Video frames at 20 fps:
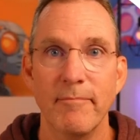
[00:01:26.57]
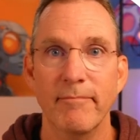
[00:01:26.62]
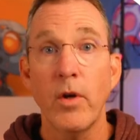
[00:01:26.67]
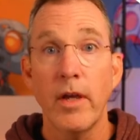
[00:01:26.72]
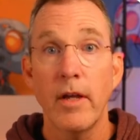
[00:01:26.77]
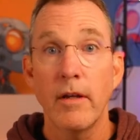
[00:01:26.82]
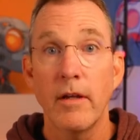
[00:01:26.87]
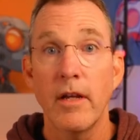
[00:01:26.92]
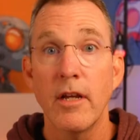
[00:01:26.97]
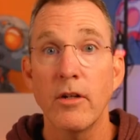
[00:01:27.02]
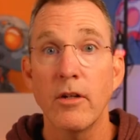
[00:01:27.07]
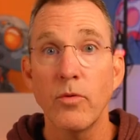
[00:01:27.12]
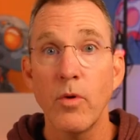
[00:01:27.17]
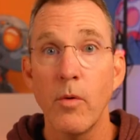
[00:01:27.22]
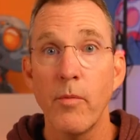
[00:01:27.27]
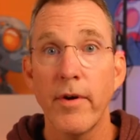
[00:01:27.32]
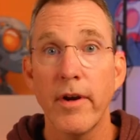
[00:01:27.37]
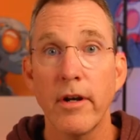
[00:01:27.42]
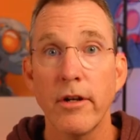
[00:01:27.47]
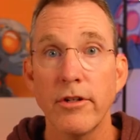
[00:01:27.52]
Okay, here's
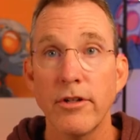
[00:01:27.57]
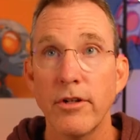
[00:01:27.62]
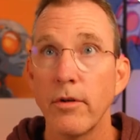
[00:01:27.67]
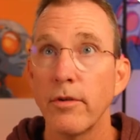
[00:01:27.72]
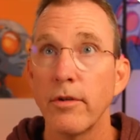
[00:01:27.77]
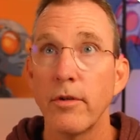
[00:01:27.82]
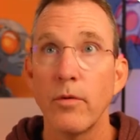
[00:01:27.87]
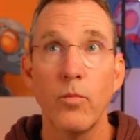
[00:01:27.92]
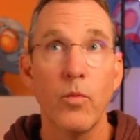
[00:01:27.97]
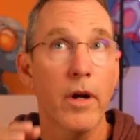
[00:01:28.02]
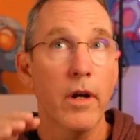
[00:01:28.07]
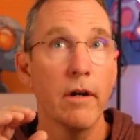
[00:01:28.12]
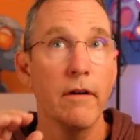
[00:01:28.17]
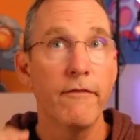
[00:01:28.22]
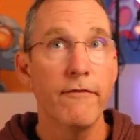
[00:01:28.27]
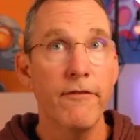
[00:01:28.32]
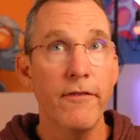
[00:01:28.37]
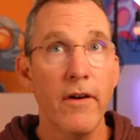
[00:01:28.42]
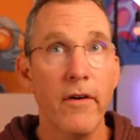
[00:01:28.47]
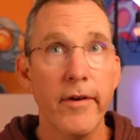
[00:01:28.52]
what we're gonna show you. We're
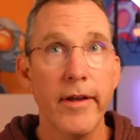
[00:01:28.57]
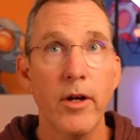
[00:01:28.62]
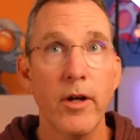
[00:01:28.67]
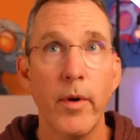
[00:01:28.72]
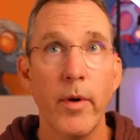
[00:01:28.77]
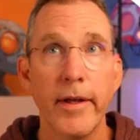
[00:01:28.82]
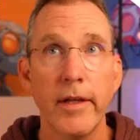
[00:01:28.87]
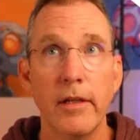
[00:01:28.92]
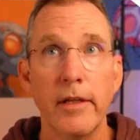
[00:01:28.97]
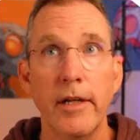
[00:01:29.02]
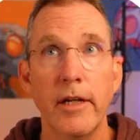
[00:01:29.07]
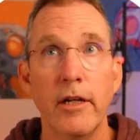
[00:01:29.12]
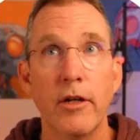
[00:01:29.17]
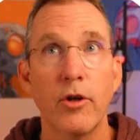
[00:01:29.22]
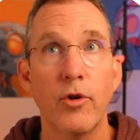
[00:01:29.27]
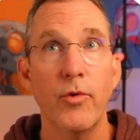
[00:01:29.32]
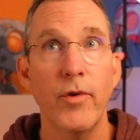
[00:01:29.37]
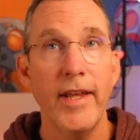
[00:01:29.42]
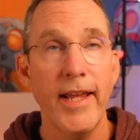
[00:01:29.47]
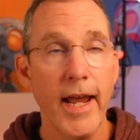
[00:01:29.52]
gonna very quickly
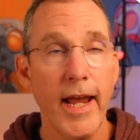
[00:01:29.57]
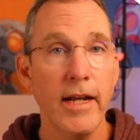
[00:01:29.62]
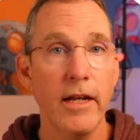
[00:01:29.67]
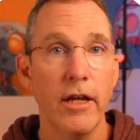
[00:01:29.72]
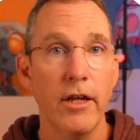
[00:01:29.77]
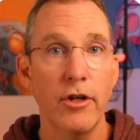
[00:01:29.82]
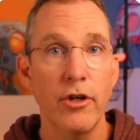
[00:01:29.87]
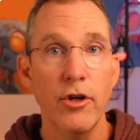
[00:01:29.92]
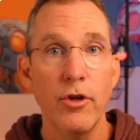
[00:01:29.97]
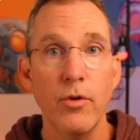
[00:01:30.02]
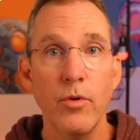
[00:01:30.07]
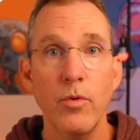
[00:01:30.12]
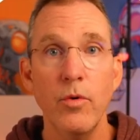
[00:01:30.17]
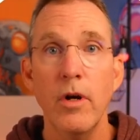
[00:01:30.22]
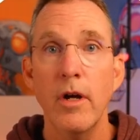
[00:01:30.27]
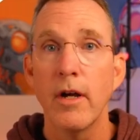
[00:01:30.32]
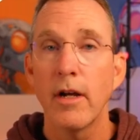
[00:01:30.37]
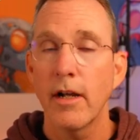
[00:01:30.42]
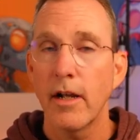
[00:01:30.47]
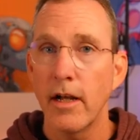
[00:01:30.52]
create a new
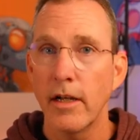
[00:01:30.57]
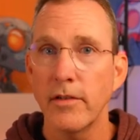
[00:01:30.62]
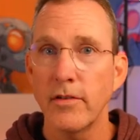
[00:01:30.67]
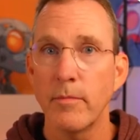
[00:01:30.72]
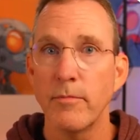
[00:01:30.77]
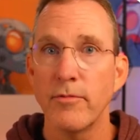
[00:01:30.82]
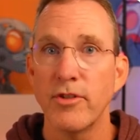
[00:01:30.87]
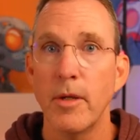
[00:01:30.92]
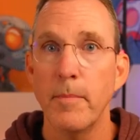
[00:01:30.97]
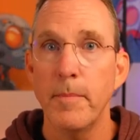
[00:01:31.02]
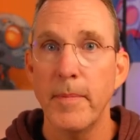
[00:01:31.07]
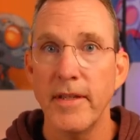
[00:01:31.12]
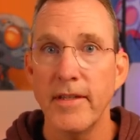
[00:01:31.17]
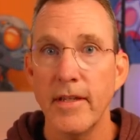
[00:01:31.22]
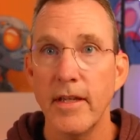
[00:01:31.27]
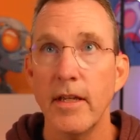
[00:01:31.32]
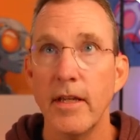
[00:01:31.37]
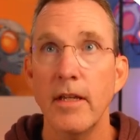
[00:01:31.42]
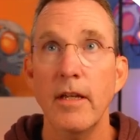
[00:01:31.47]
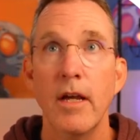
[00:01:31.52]
custom
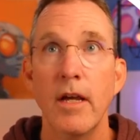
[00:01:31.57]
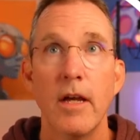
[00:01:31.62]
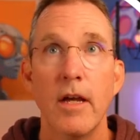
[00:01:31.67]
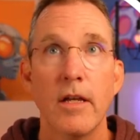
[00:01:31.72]
GPT.